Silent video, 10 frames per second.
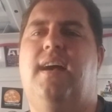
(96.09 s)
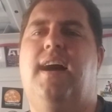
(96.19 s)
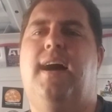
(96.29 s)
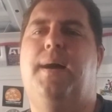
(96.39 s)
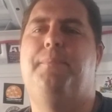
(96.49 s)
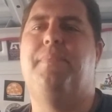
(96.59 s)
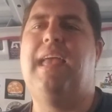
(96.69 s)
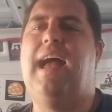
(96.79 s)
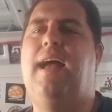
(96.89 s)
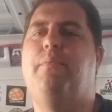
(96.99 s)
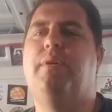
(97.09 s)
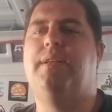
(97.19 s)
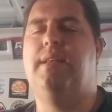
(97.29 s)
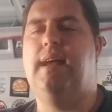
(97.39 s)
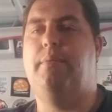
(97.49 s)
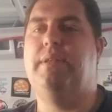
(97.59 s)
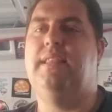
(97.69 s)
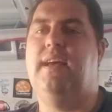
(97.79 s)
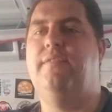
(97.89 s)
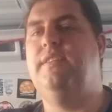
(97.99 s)
Um, I would I would
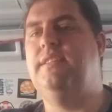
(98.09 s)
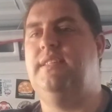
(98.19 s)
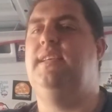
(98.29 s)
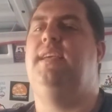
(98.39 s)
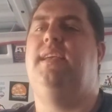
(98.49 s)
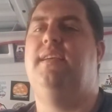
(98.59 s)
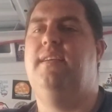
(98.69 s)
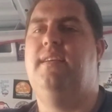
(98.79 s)
love to see